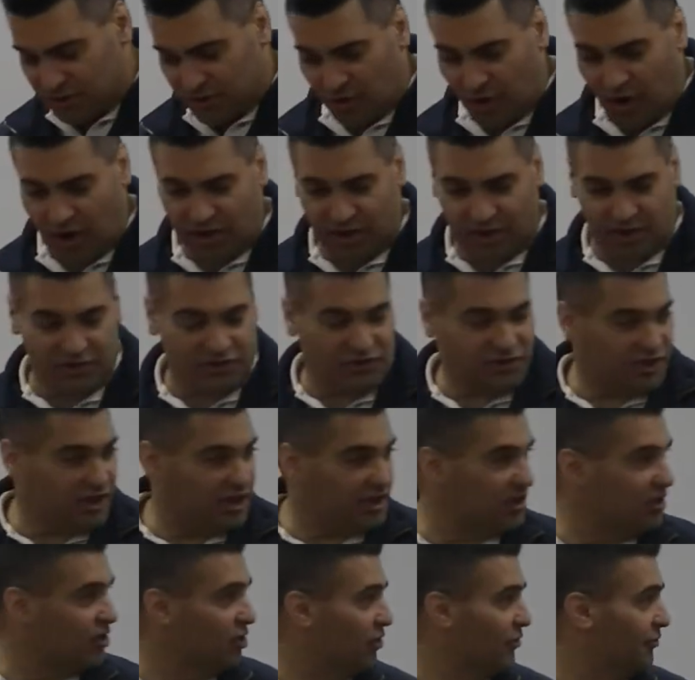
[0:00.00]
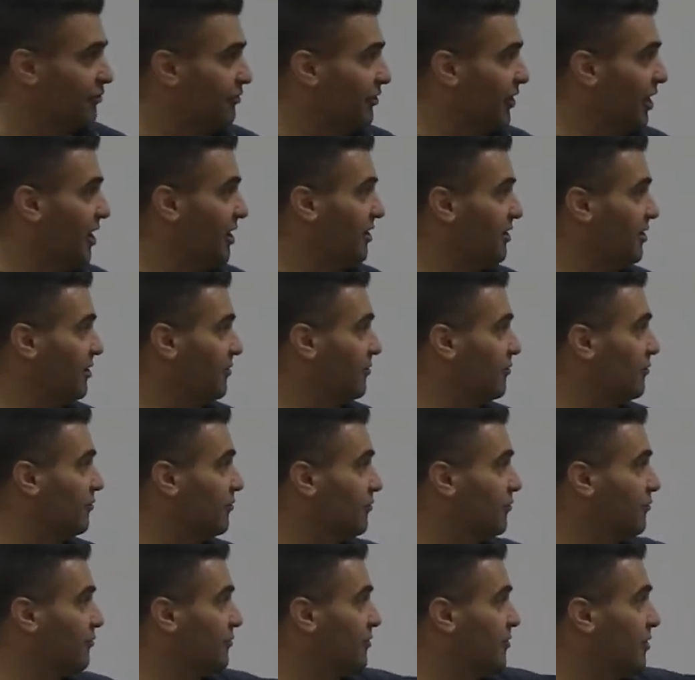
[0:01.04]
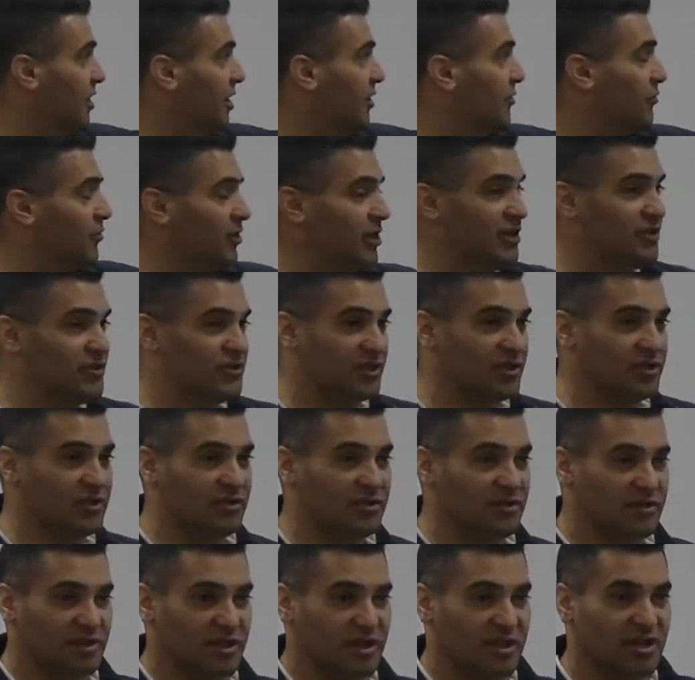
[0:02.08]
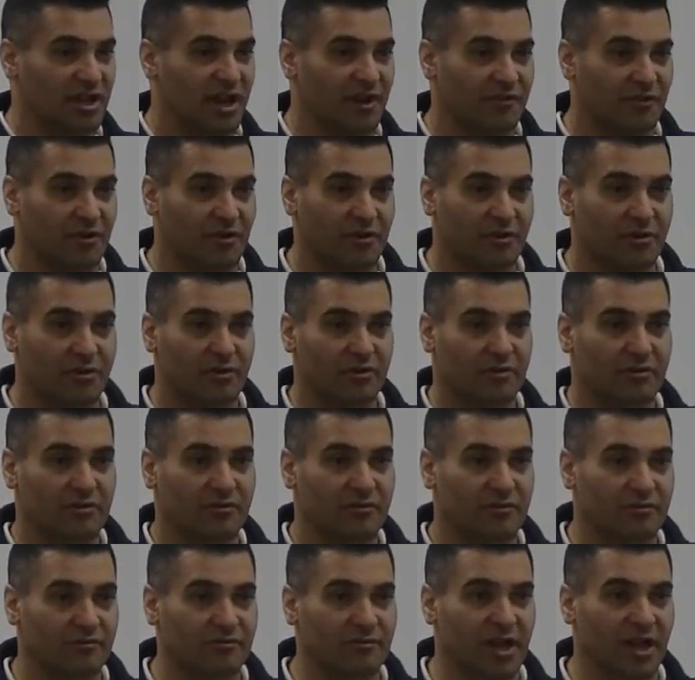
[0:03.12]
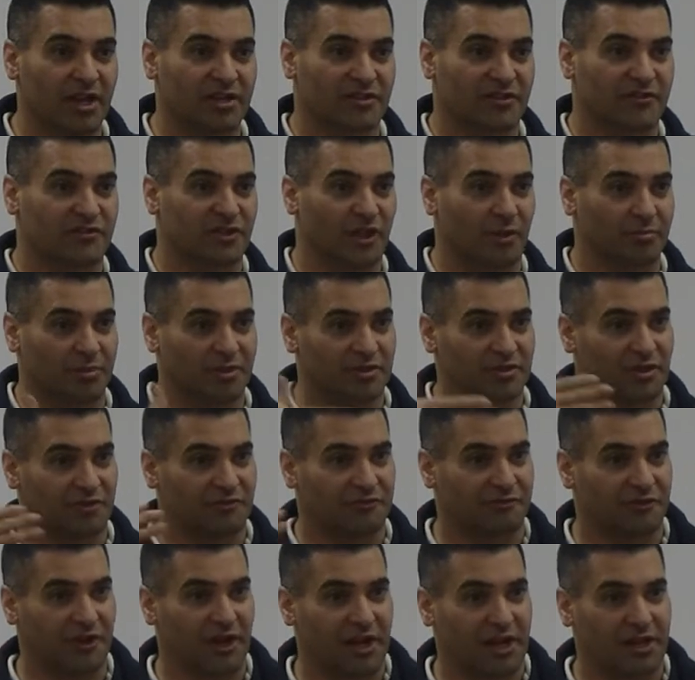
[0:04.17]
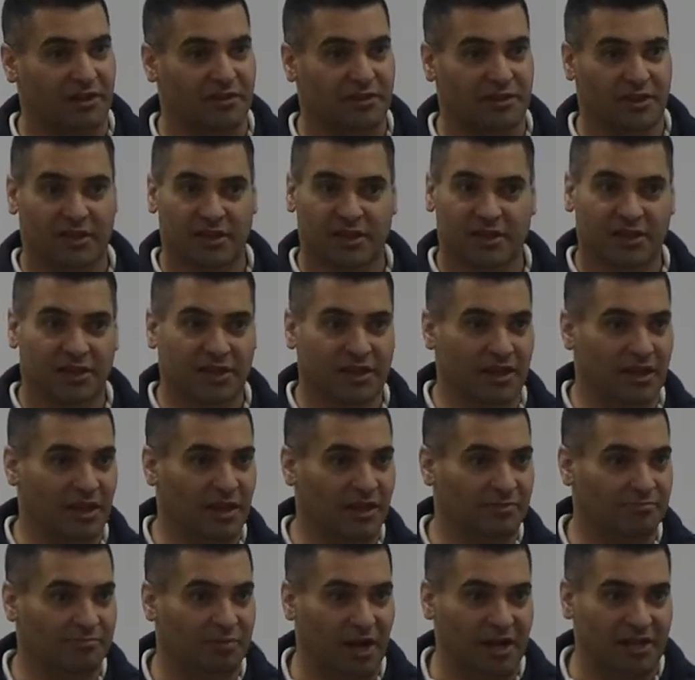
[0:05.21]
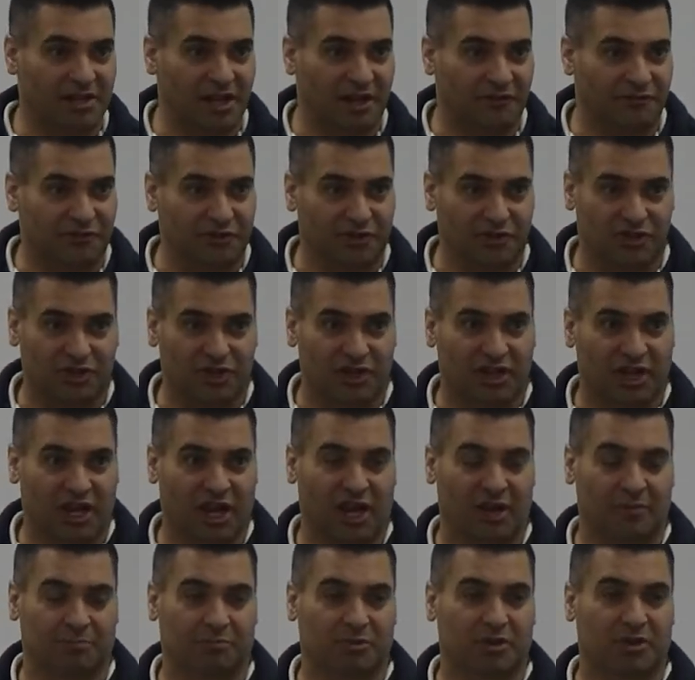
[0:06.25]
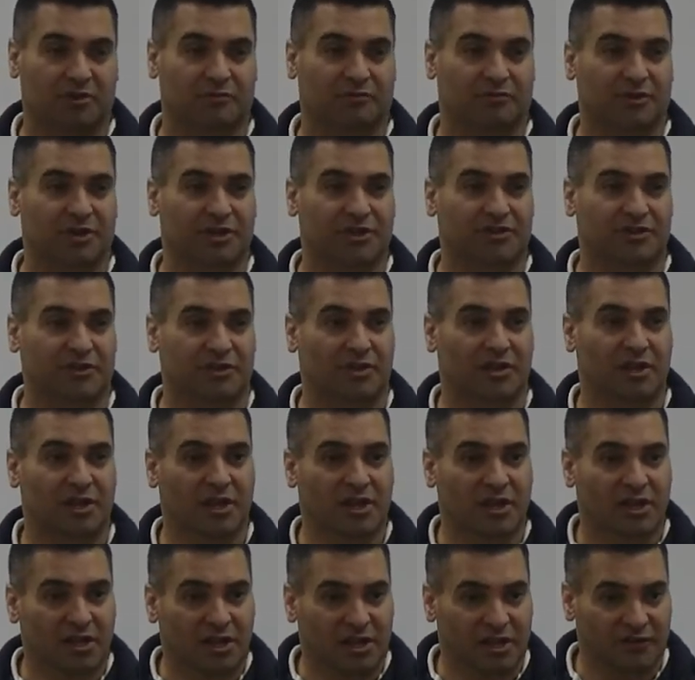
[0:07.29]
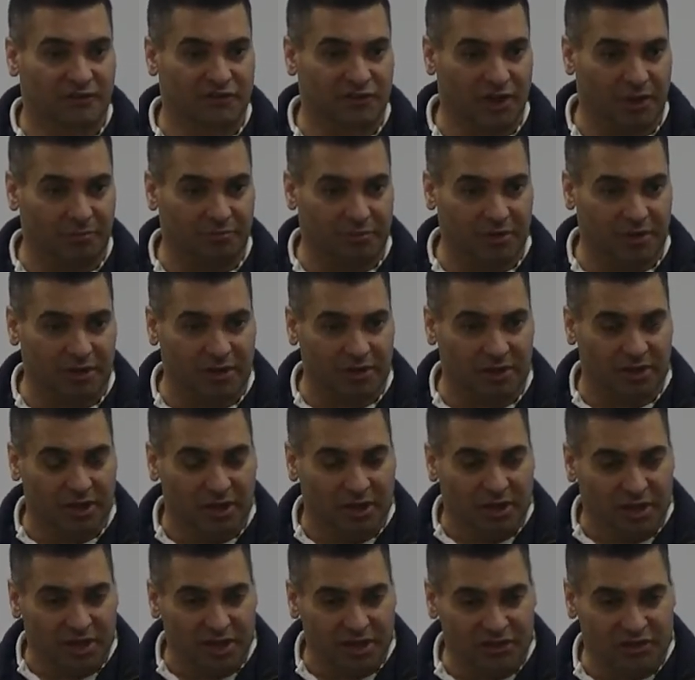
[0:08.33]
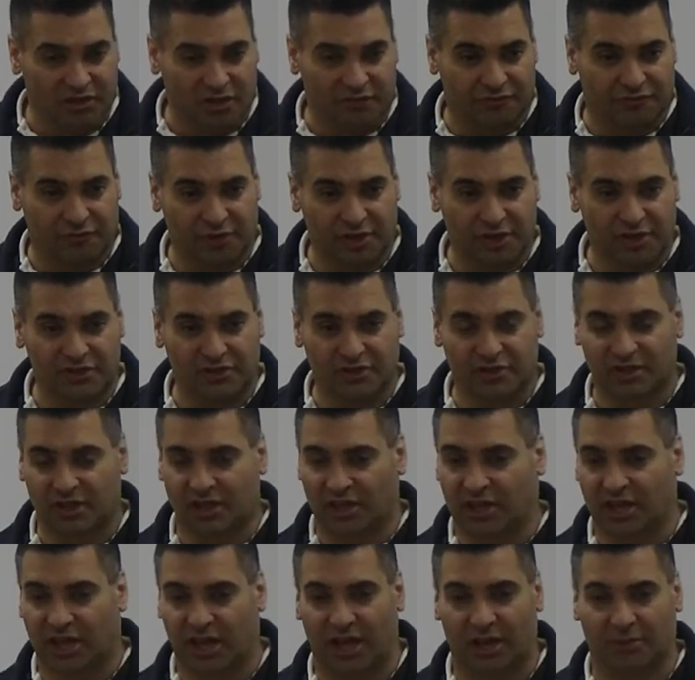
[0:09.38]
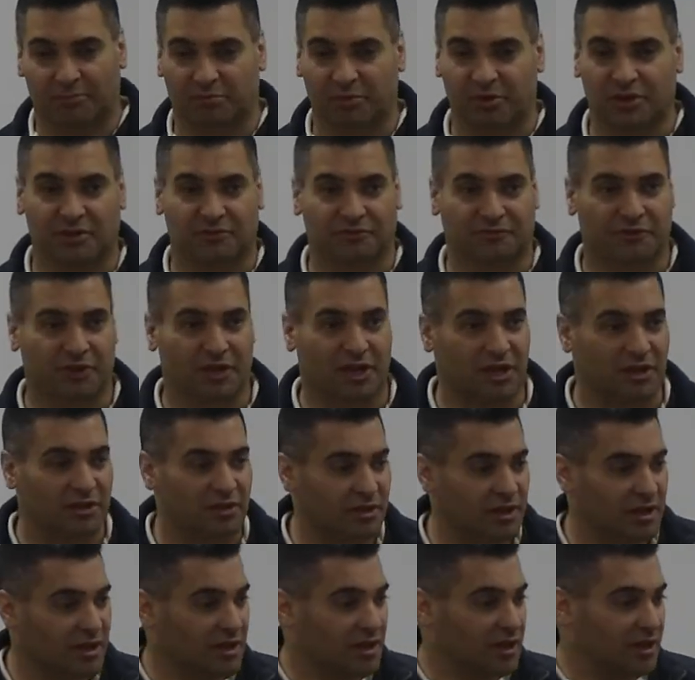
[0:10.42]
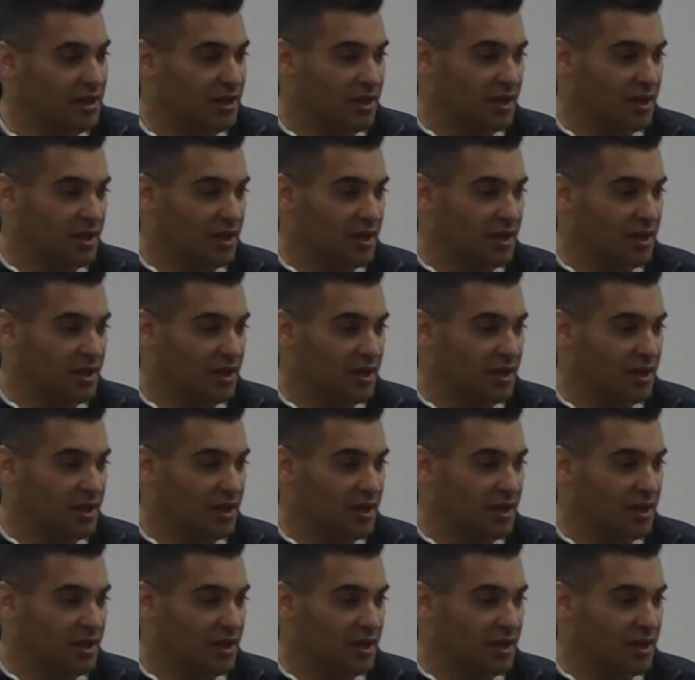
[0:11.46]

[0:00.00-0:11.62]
Dawkins said, faith and reason can never mix. If something's of faith, it by definition can't be of reason. If something is of reason, it can't be of faith.